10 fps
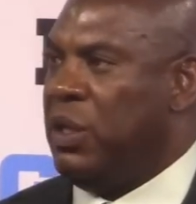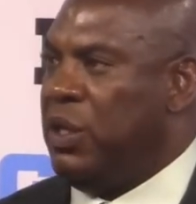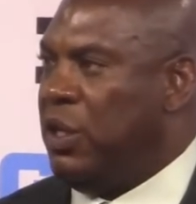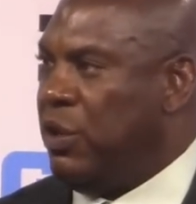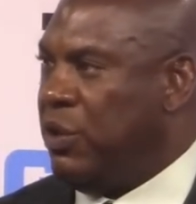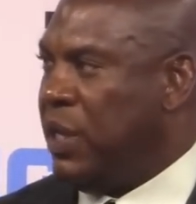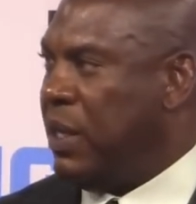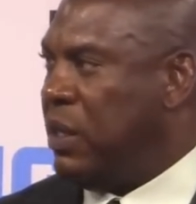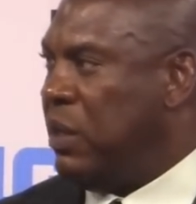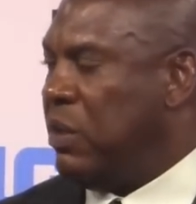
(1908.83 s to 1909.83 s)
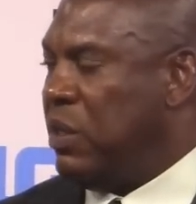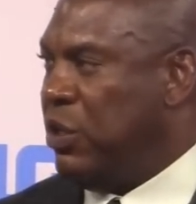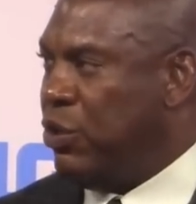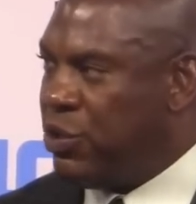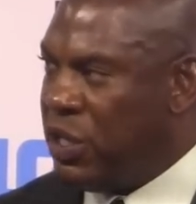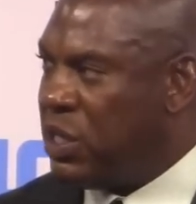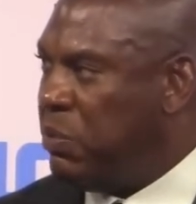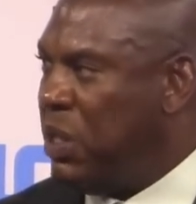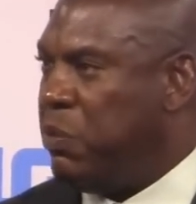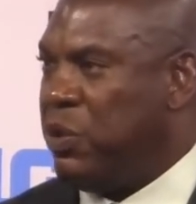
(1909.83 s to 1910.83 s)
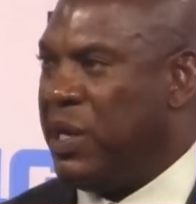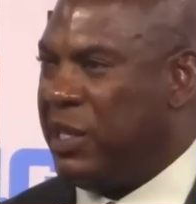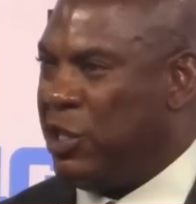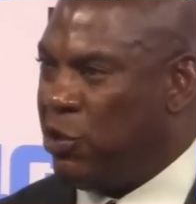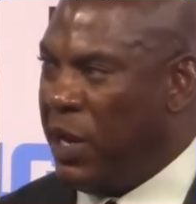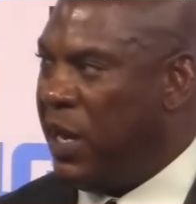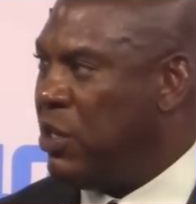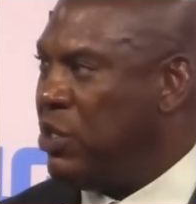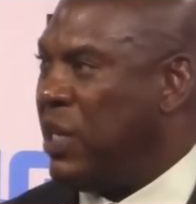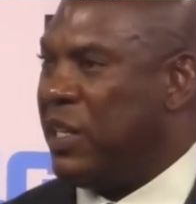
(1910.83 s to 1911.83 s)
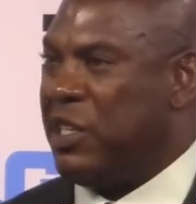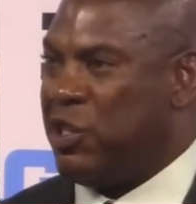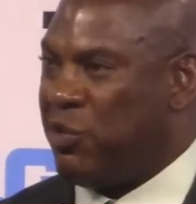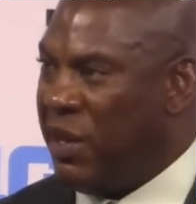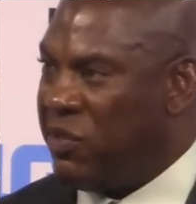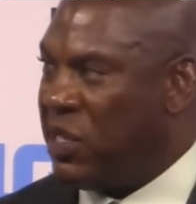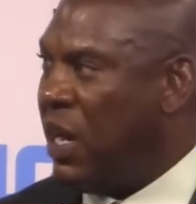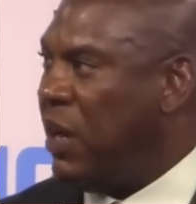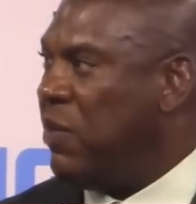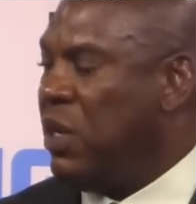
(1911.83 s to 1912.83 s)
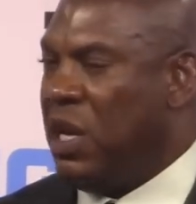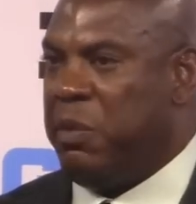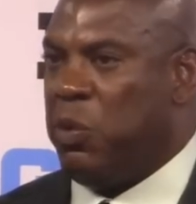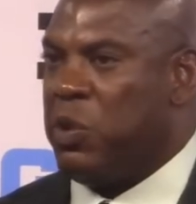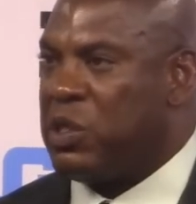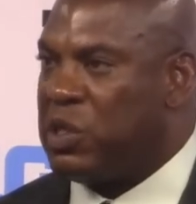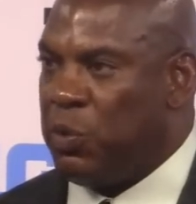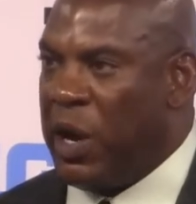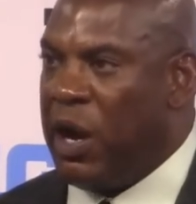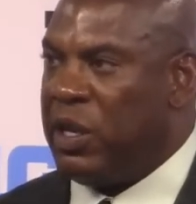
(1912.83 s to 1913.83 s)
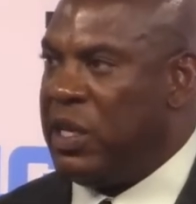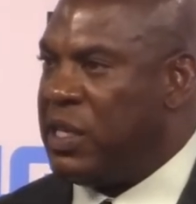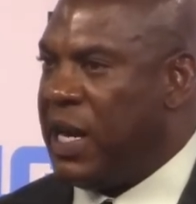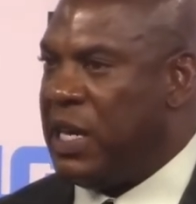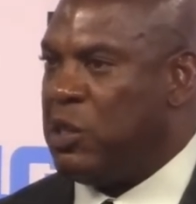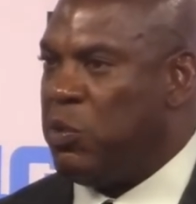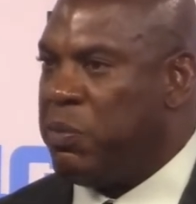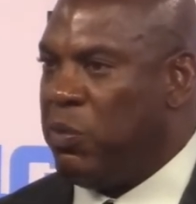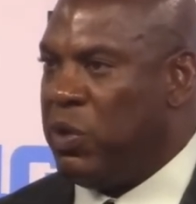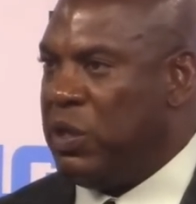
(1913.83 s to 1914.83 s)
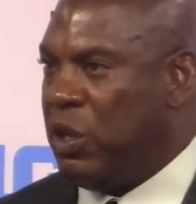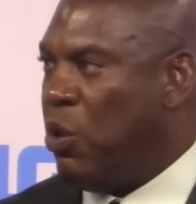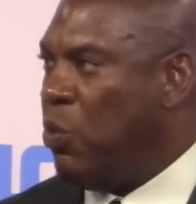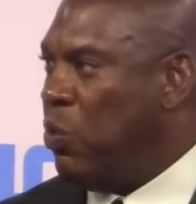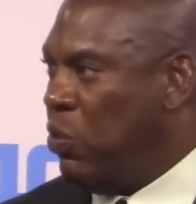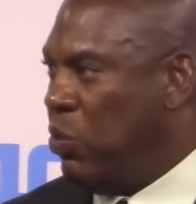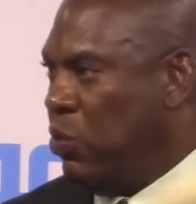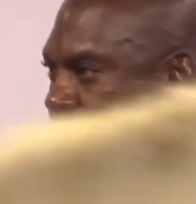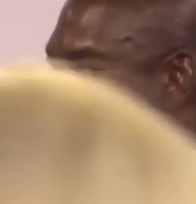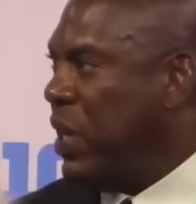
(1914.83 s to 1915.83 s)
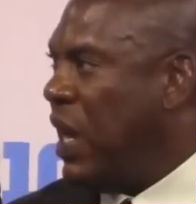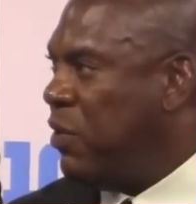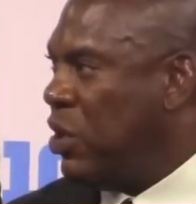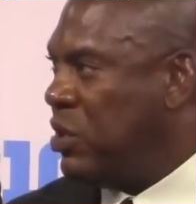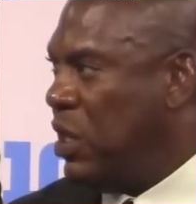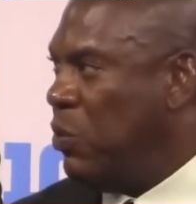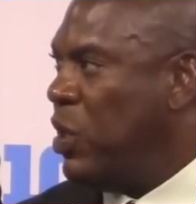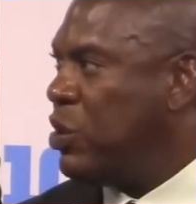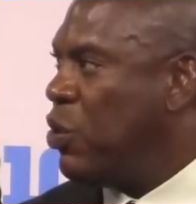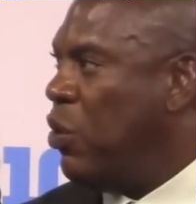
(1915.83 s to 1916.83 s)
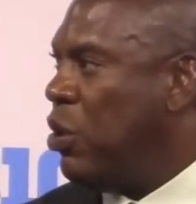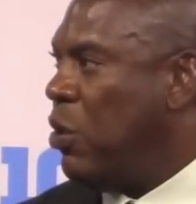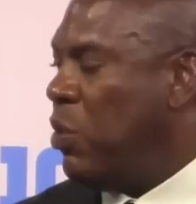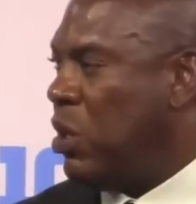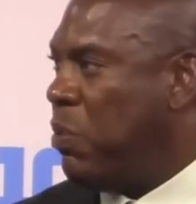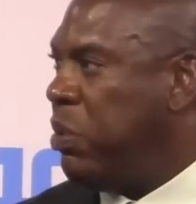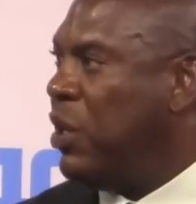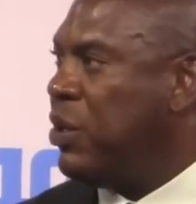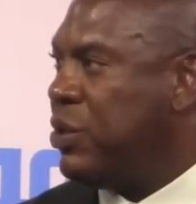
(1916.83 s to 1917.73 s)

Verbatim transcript: You know, you got the the nutrition people. You got the trainers. You got the strength staff. I mean, we're surrounding these guys, so we we know who we have on our team, what's going on with our players.